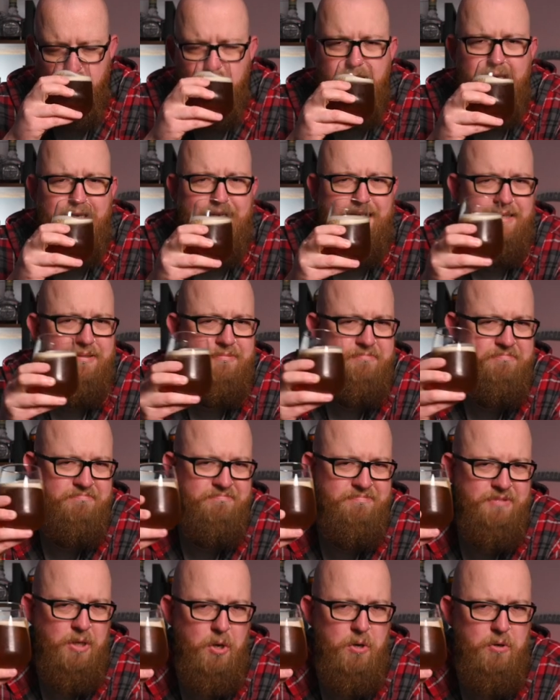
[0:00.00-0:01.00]
yeah,
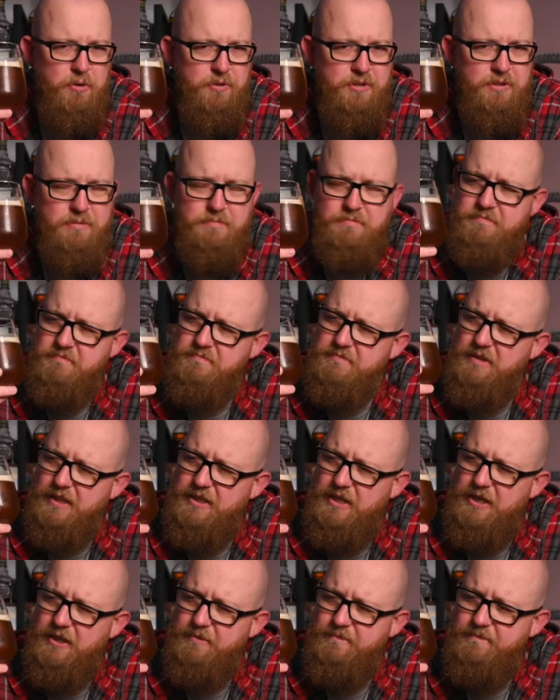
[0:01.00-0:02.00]
odd. I
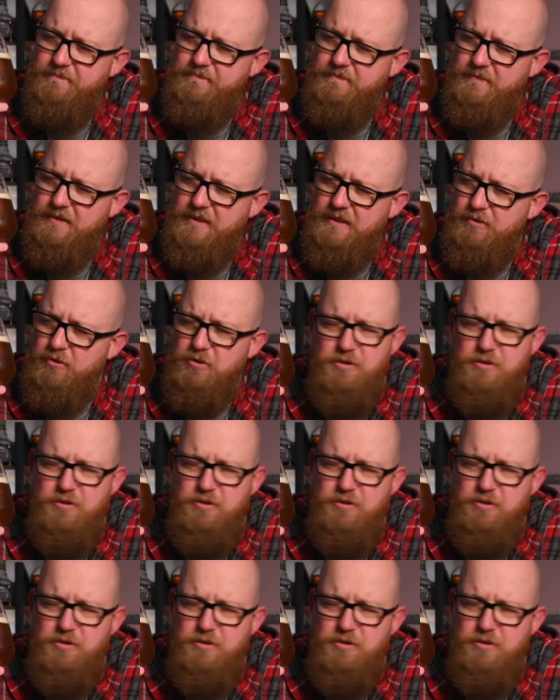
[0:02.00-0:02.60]
don't know. It